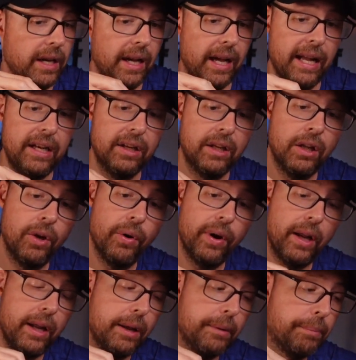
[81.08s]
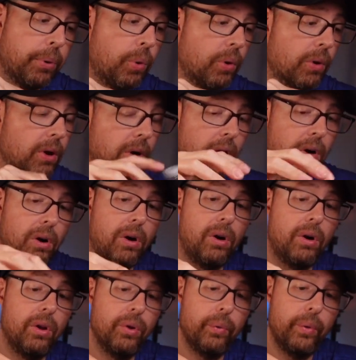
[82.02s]
And you can go ahead and pour
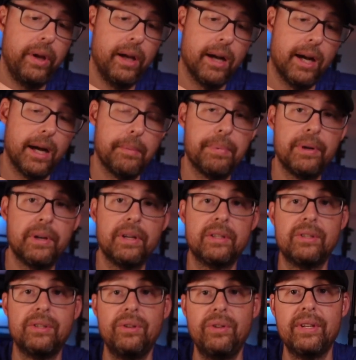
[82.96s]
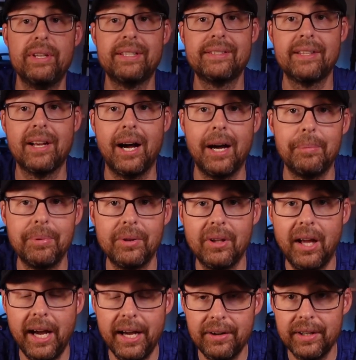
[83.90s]
all the way up to this top
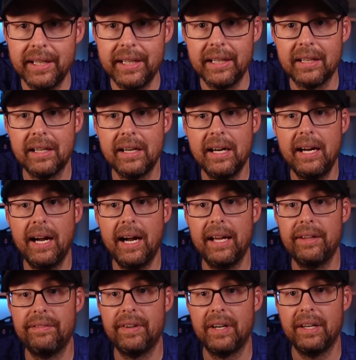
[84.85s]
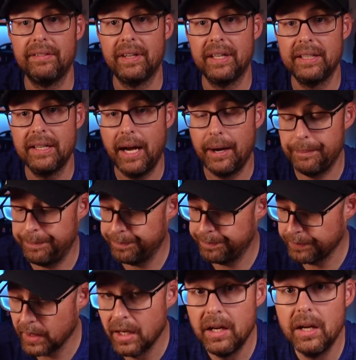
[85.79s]
line right here at the very, very top.
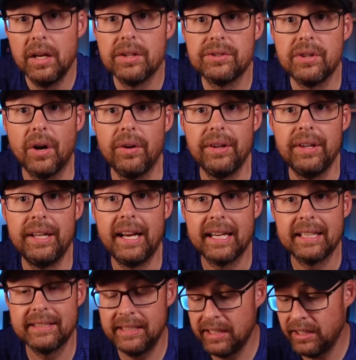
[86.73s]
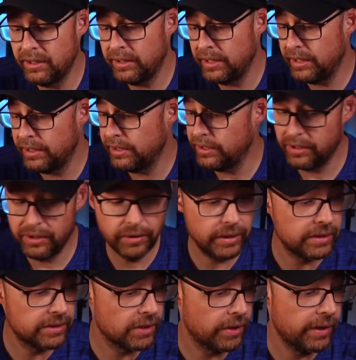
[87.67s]
So the next thing you need to do
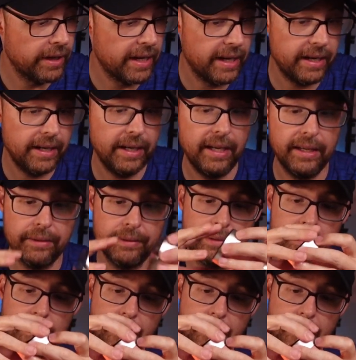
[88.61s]
is go ahead and